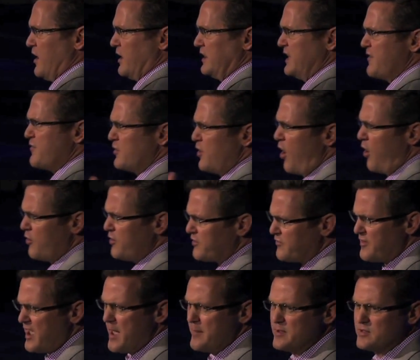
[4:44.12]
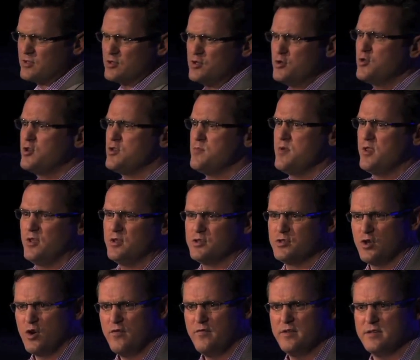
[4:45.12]
live in host families and do community
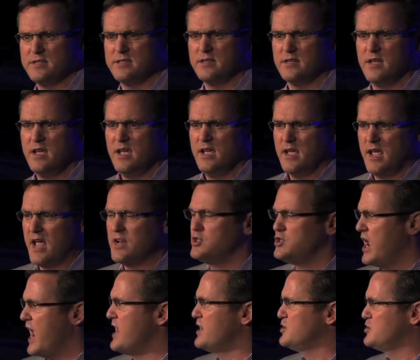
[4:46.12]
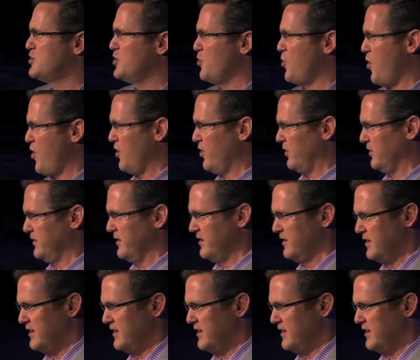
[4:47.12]
service and change the world.